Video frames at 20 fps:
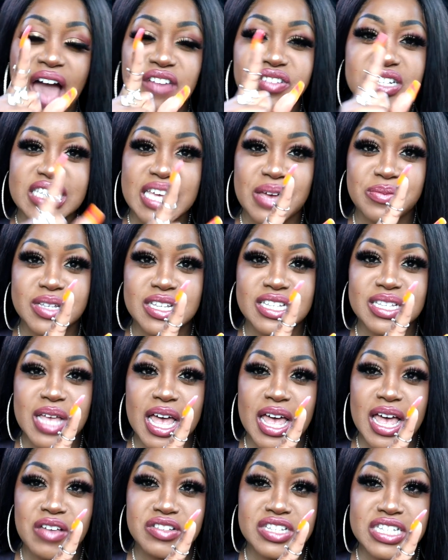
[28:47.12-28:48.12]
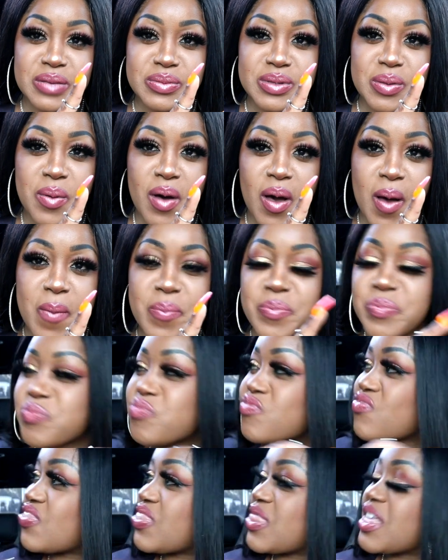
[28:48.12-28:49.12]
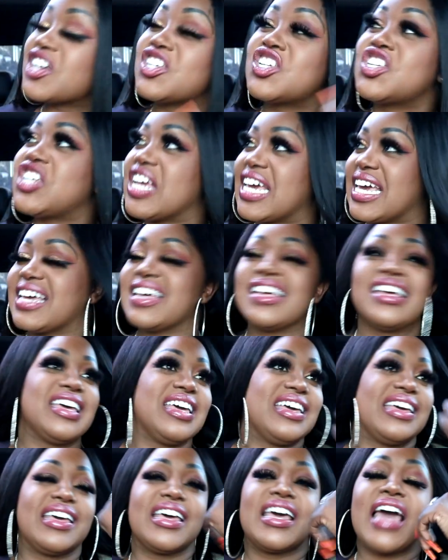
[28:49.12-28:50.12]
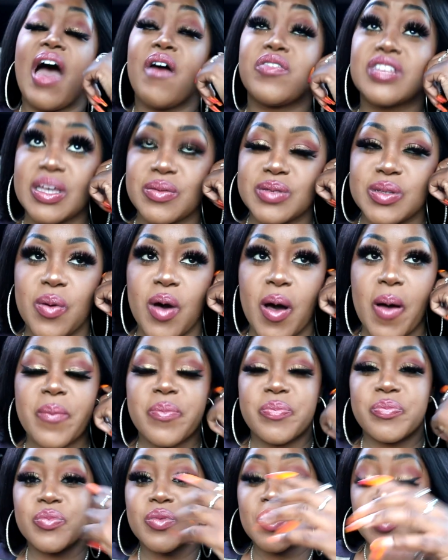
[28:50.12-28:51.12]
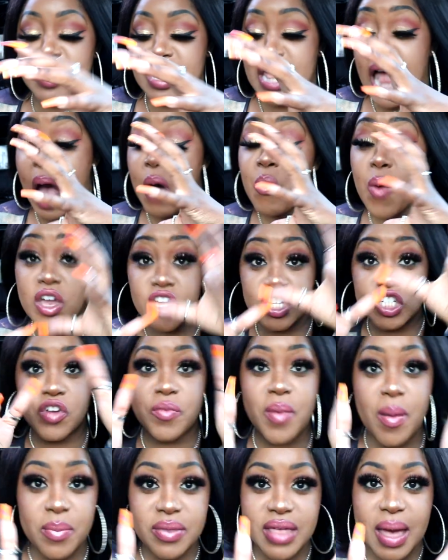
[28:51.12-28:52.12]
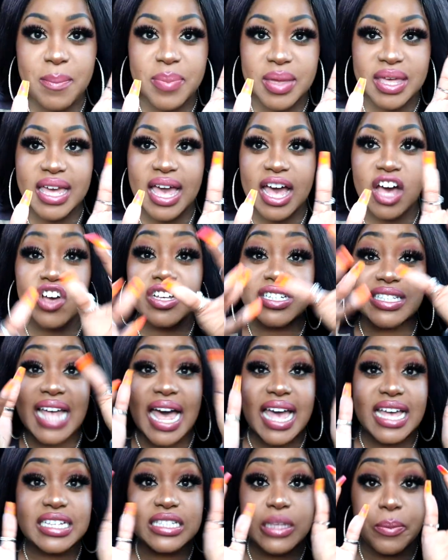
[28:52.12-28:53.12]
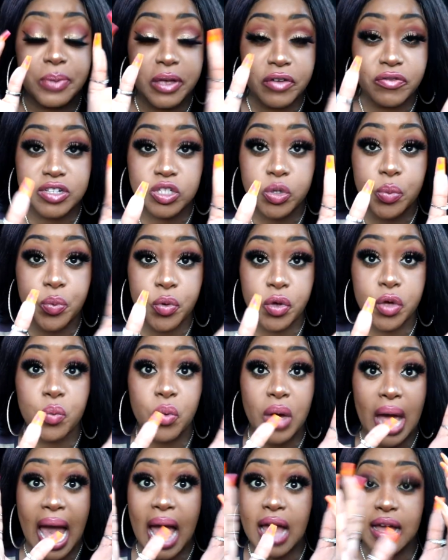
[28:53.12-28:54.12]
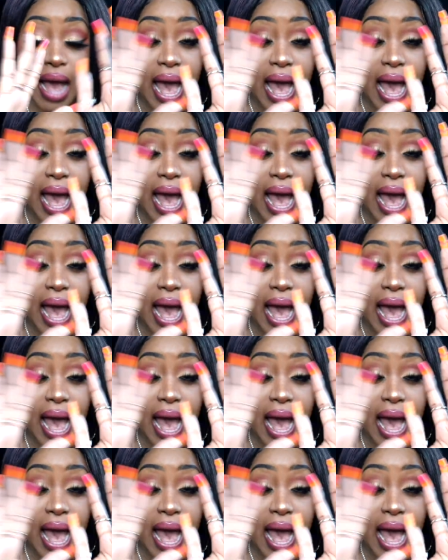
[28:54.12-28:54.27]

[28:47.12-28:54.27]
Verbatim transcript: I've skipped a, I skipped a part. Shit, I've skipped a part. I want you to remember that bit, yeah, because that is the pivotal point where I,